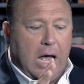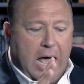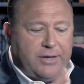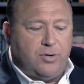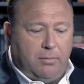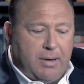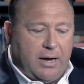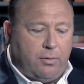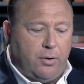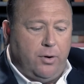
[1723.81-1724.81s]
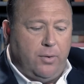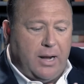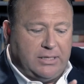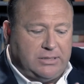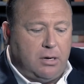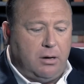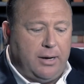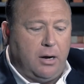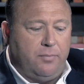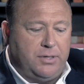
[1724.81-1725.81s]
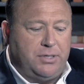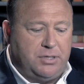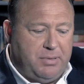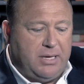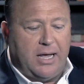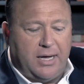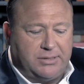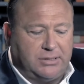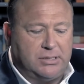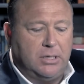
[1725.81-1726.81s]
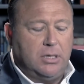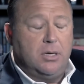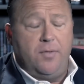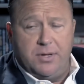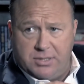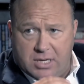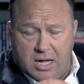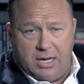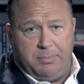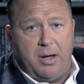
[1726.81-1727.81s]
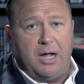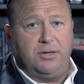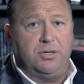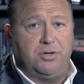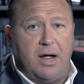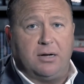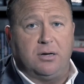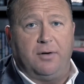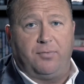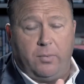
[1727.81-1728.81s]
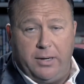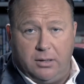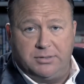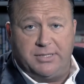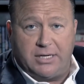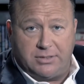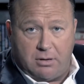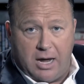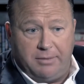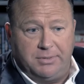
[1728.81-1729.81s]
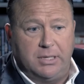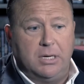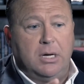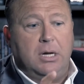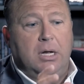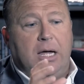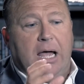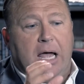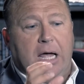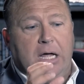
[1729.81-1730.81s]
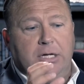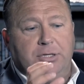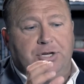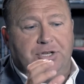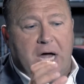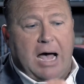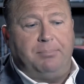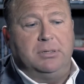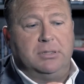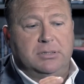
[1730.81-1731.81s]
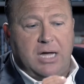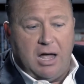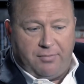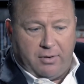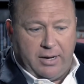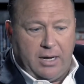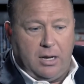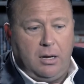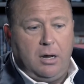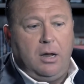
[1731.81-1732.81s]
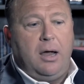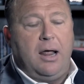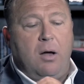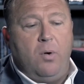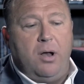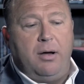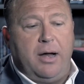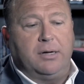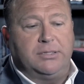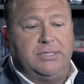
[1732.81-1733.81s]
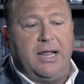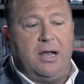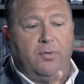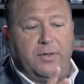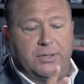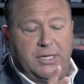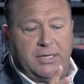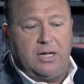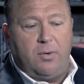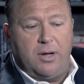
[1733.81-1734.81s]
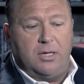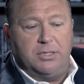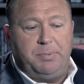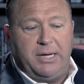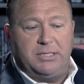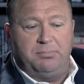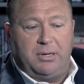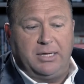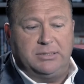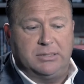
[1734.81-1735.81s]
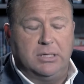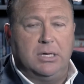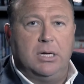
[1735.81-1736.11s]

I told my crew, and I said on air, this is BS. This is a honeypot to distract off real sex crimes. Stop covering it. And I went on air and said, I don't think there's anything going on in this pizza place.